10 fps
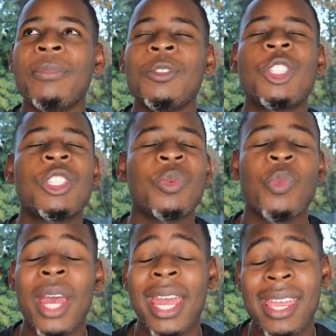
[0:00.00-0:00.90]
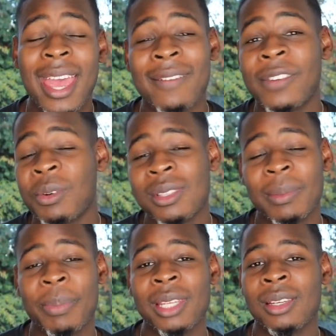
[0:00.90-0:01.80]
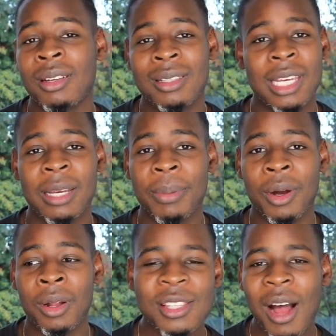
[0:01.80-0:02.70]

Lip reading: sway everyone's opinion on Jake Paul.